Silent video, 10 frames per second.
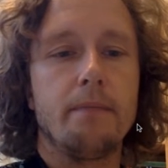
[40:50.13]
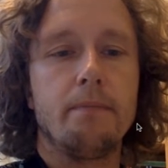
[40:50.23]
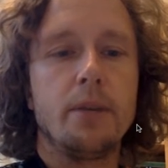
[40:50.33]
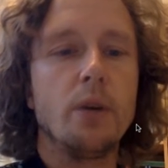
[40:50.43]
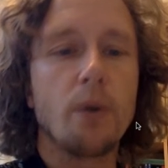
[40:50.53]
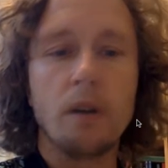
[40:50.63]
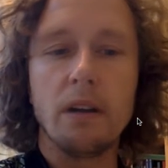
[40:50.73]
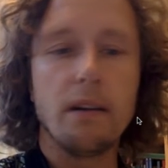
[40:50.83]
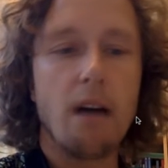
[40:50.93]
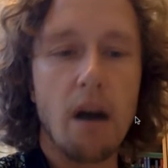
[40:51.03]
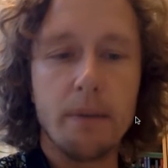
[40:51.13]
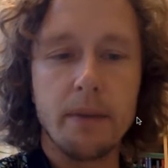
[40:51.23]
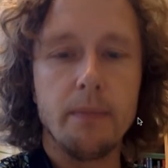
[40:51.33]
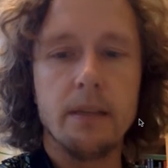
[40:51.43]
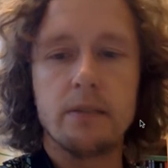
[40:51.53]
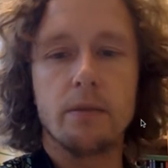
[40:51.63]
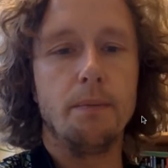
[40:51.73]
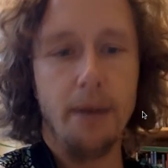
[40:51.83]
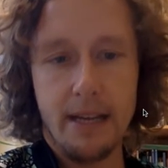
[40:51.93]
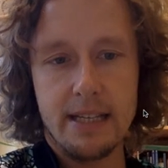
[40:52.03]
purely an optimist or a
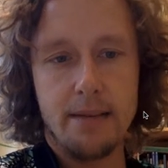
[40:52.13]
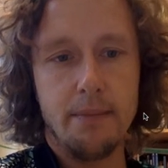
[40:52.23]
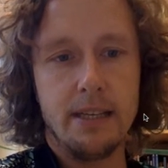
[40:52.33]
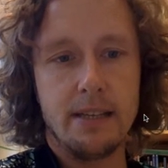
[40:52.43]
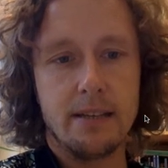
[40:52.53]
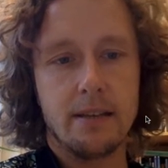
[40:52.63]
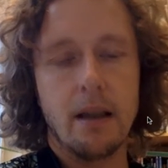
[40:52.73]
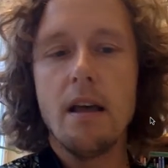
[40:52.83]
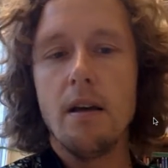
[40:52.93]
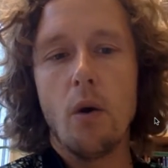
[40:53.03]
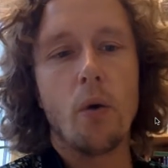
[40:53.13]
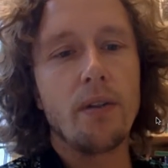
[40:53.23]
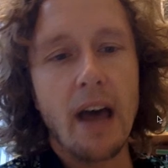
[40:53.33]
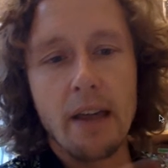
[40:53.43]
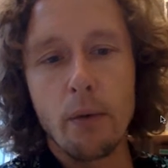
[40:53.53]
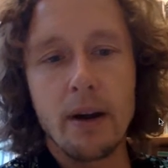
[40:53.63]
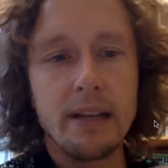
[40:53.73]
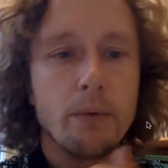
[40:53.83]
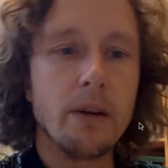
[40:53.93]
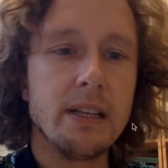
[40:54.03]
pessimist, or the other one,
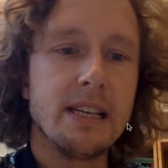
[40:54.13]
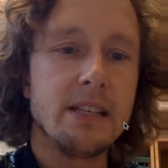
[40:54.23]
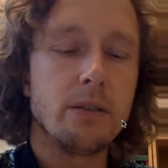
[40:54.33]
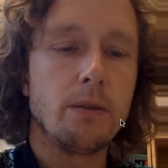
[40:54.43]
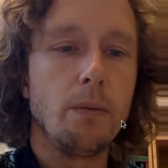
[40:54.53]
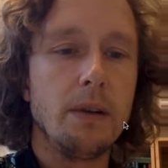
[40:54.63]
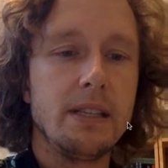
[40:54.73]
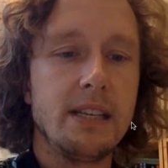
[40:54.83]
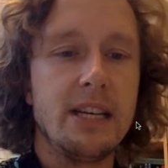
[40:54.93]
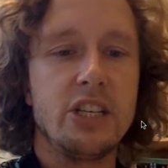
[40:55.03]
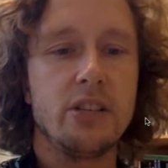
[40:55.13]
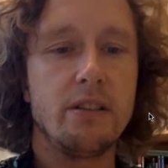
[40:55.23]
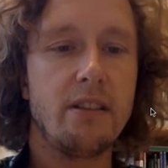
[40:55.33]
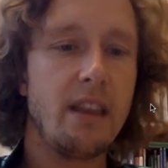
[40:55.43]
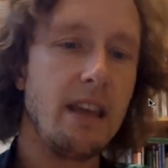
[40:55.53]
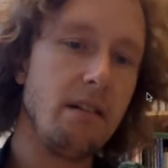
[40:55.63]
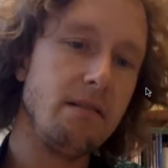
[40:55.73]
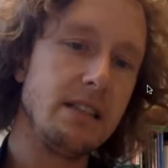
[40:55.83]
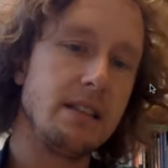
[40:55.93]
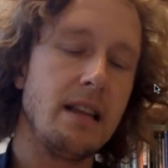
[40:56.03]
equalization normalization
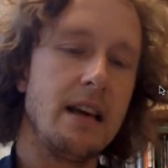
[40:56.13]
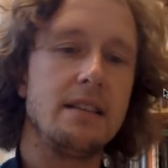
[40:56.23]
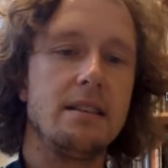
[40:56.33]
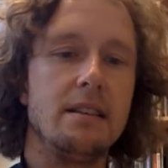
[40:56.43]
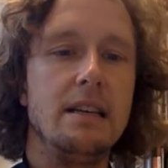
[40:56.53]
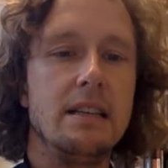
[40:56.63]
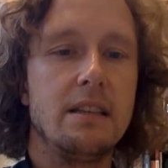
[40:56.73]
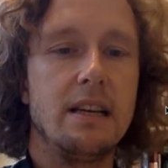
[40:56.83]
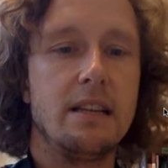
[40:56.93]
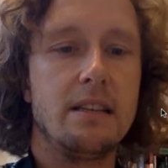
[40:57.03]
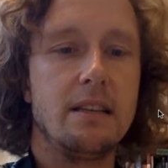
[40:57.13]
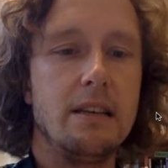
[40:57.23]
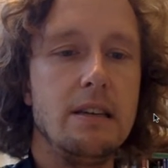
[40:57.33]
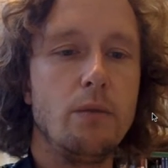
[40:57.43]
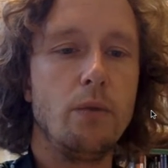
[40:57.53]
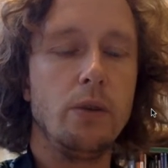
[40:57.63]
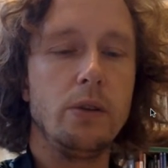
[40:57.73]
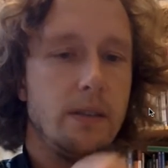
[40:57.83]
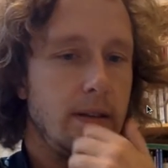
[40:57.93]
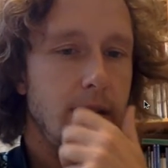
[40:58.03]
theories, that the internet
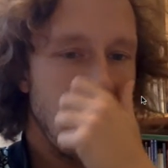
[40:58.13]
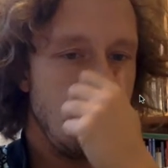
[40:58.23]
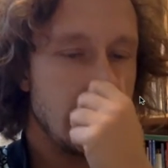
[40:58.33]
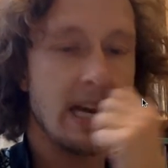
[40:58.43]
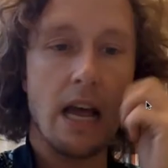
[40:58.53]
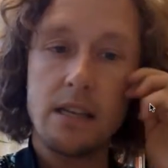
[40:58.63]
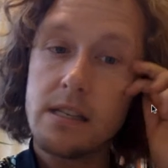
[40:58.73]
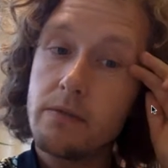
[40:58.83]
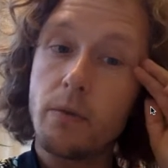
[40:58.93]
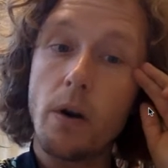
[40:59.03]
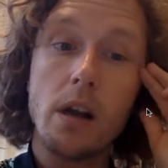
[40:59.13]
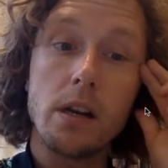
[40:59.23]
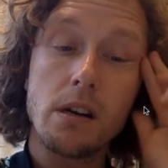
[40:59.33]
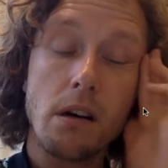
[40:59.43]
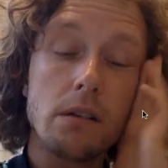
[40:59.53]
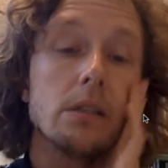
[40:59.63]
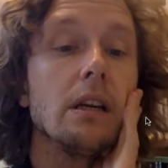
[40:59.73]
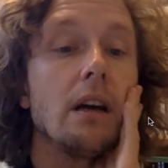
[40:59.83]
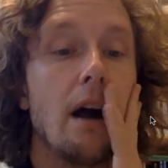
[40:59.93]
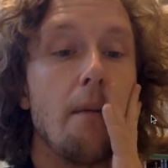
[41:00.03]
equals the chances for underdogs and
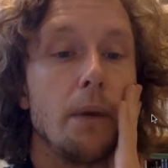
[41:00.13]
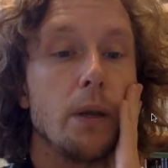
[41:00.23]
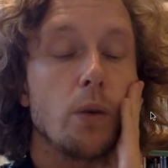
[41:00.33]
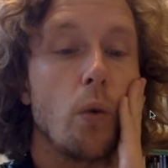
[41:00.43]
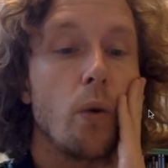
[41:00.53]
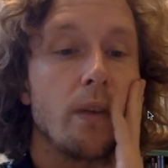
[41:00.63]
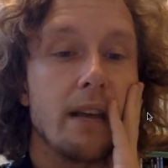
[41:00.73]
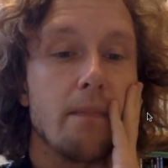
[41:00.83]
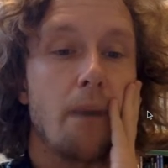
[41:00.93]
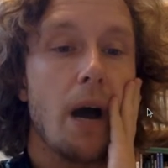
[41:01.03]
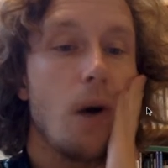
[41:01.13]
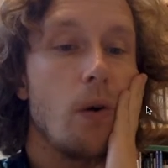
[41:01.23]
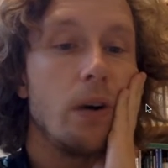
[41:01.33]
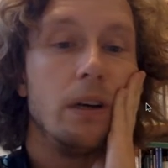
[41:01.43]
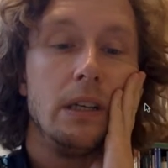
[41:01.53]
incumbent, or that power